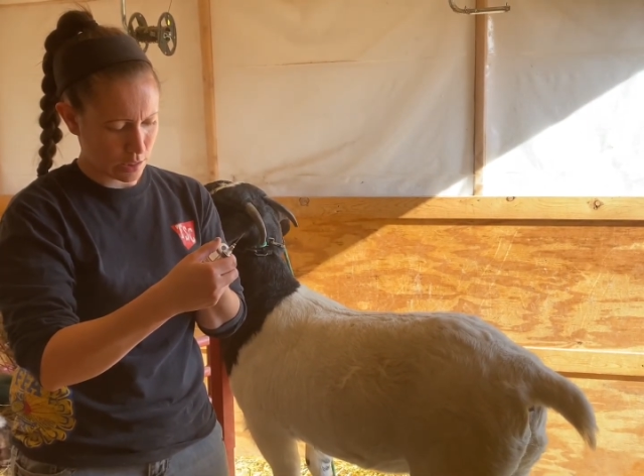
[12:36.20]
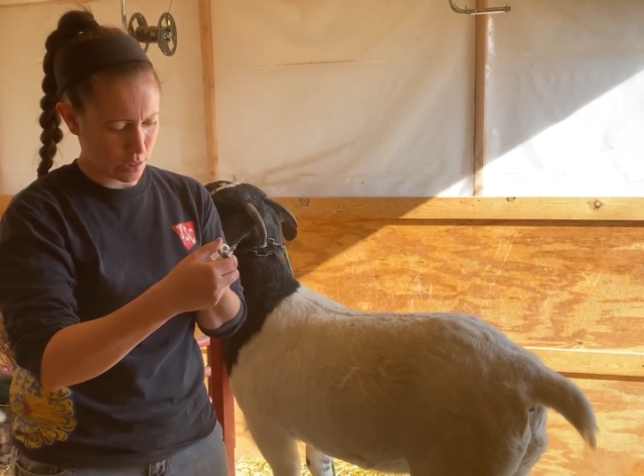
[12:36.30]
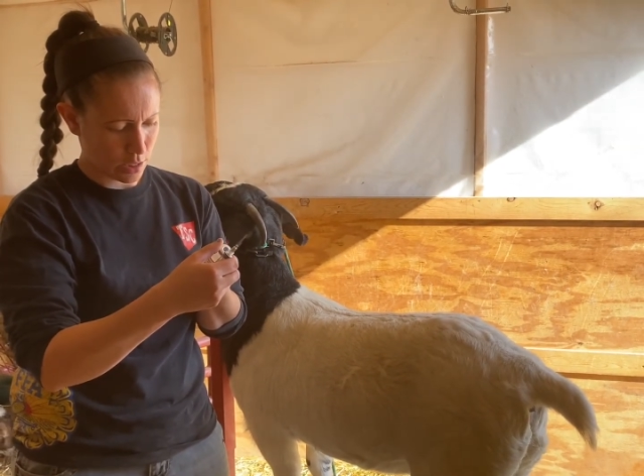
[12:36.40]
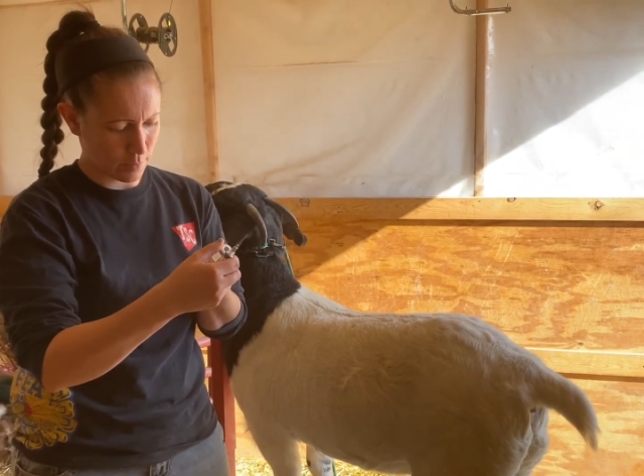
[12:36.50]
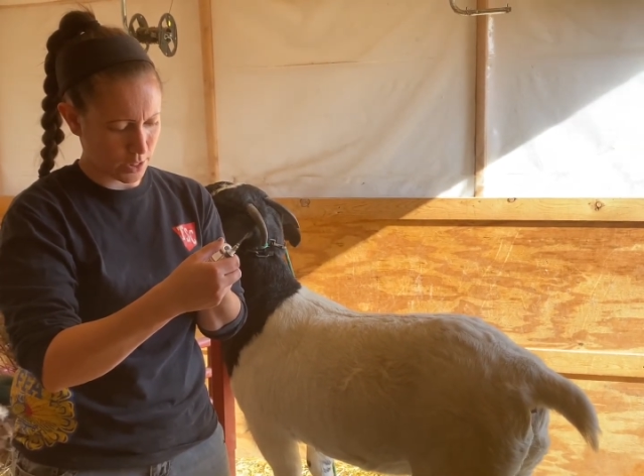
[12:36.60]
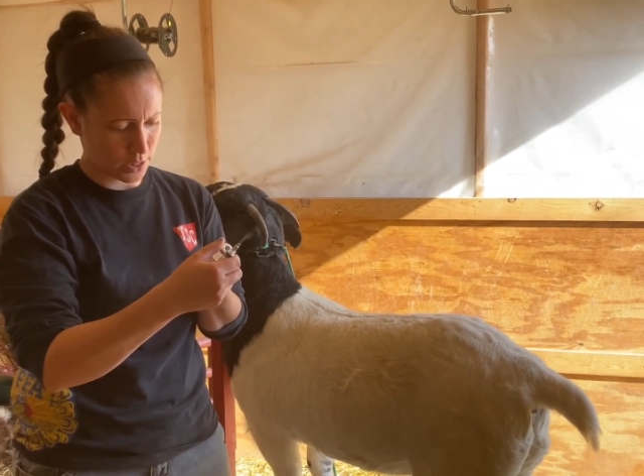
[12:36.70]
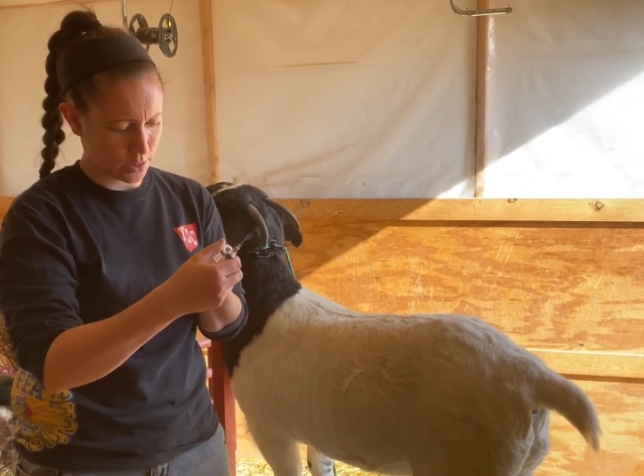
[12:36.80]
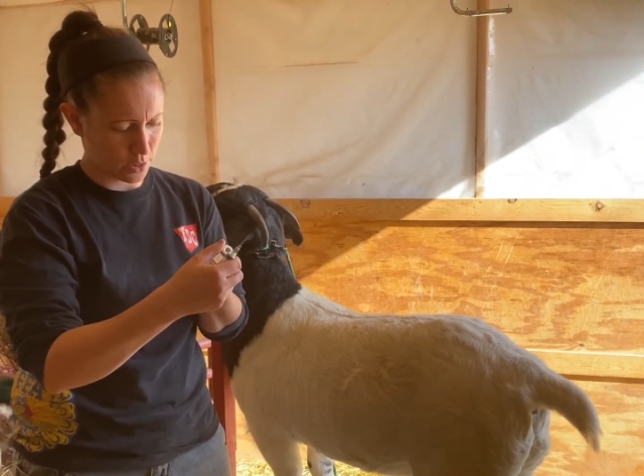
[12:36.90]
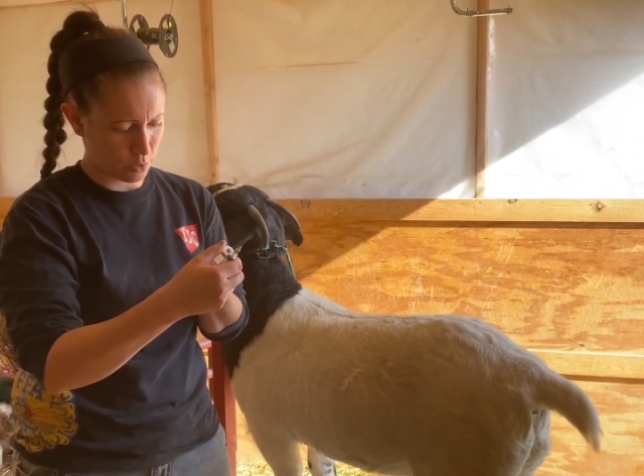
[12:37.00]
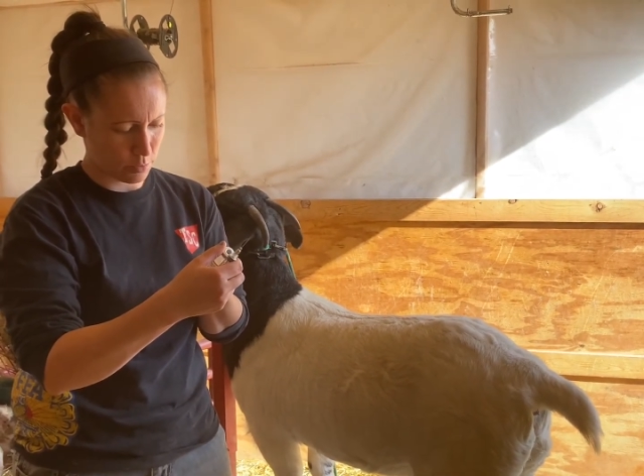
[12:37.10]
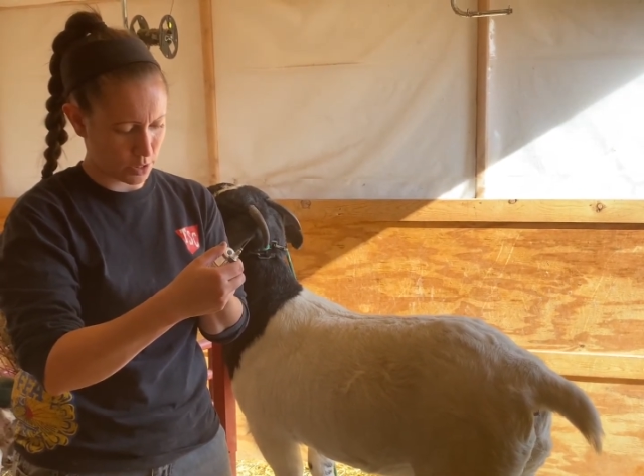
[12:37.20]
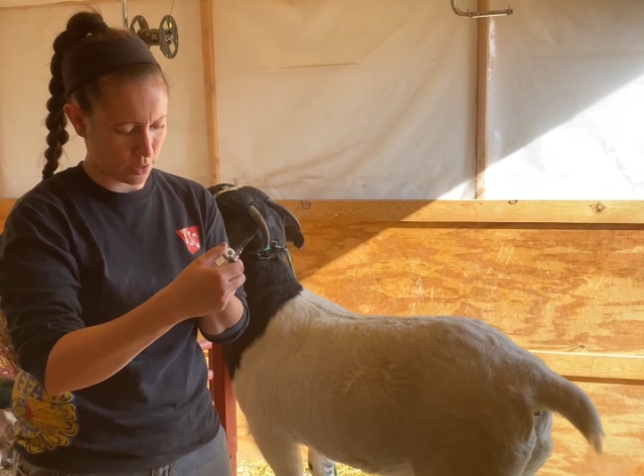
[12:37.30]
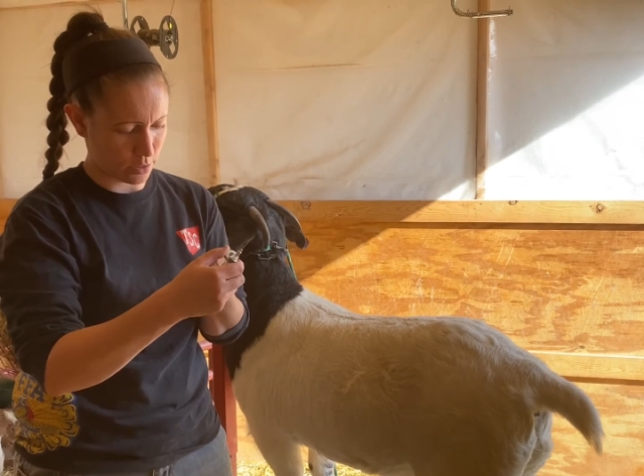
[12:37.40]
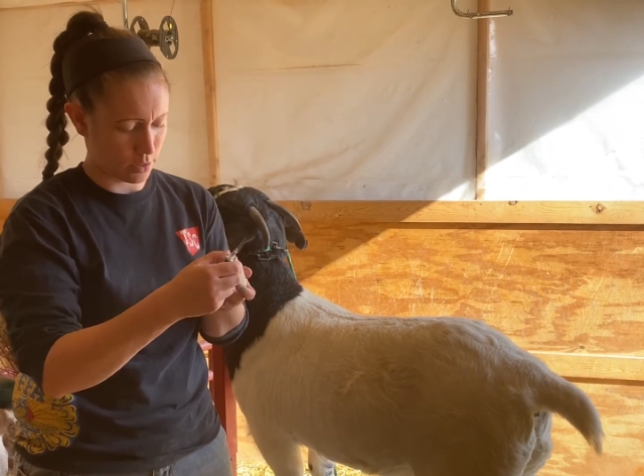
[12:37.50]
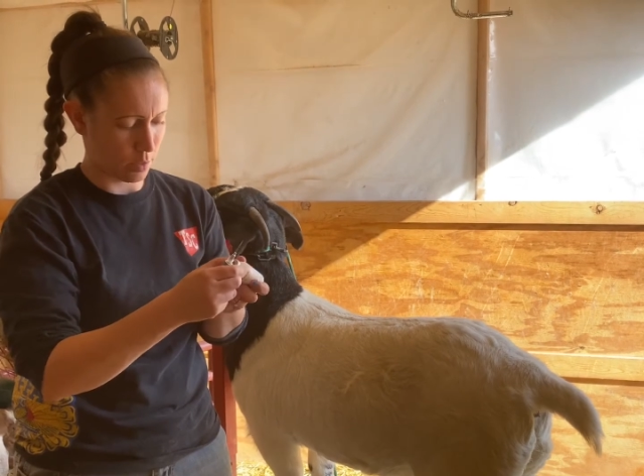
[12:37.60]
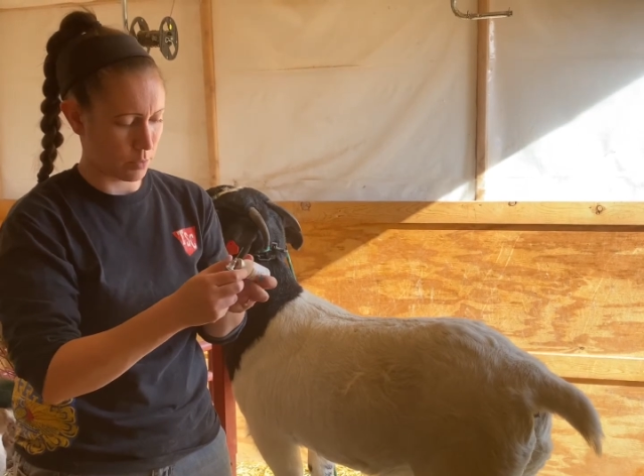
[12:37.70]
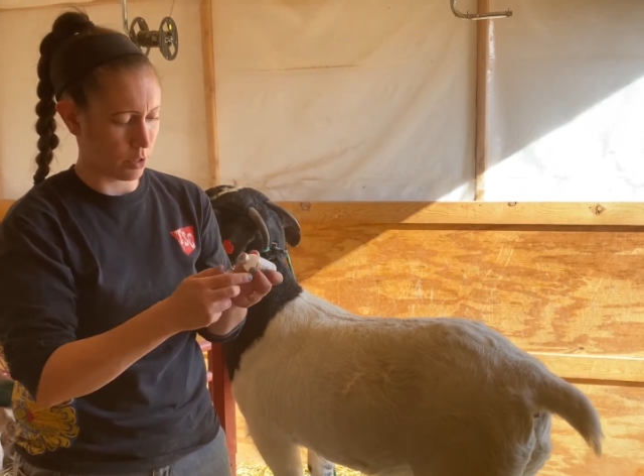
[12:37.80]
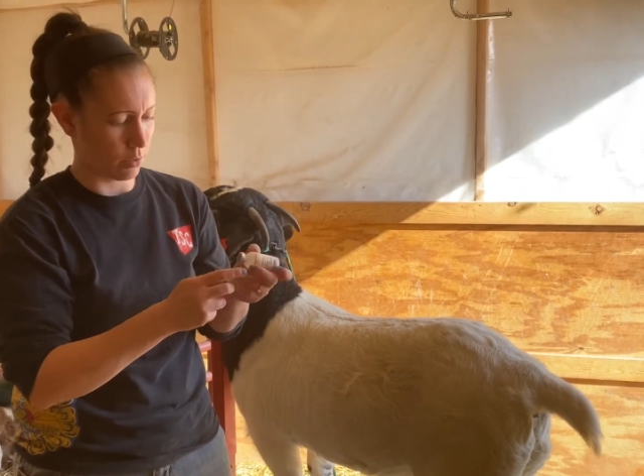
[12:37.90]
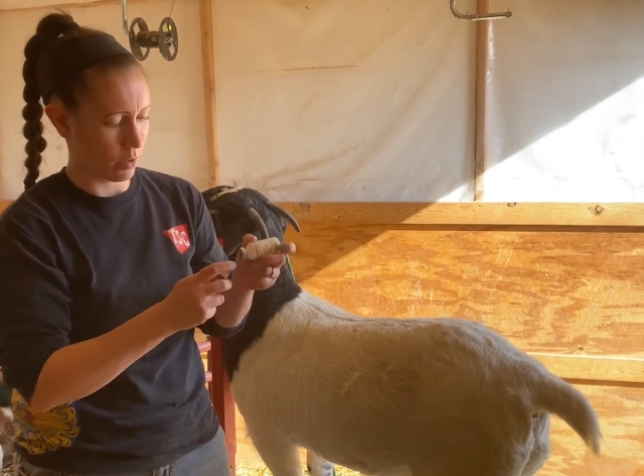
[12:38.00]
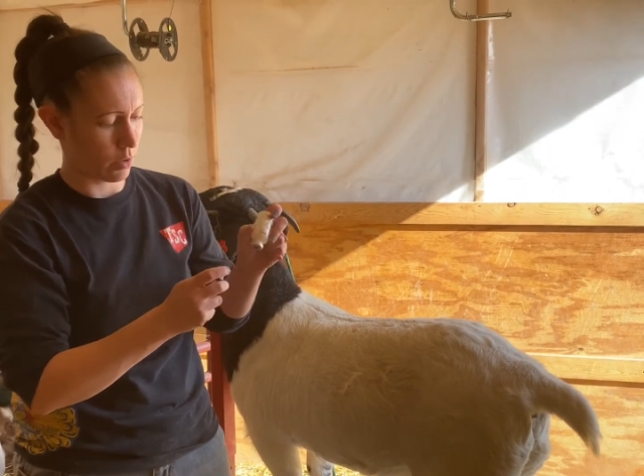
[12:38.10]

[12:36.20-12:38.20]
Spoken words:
yeah, this is 2 mils sub-Q.